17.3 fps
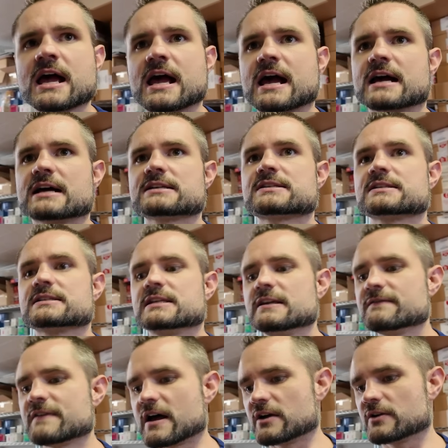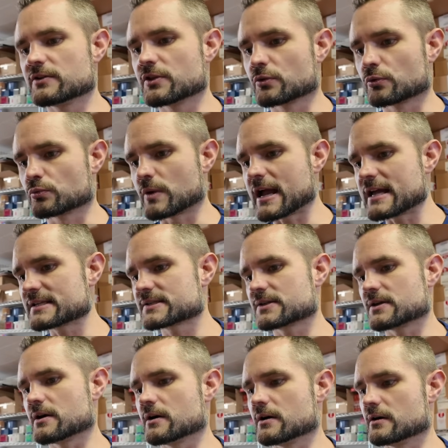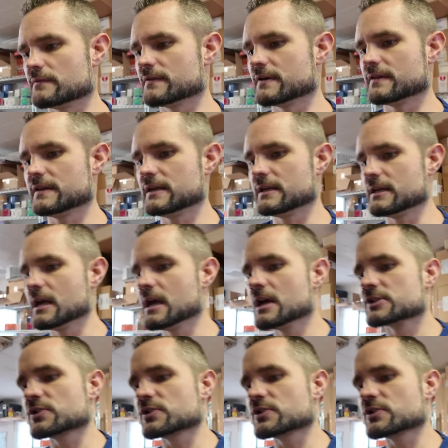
has devalued the rest of the,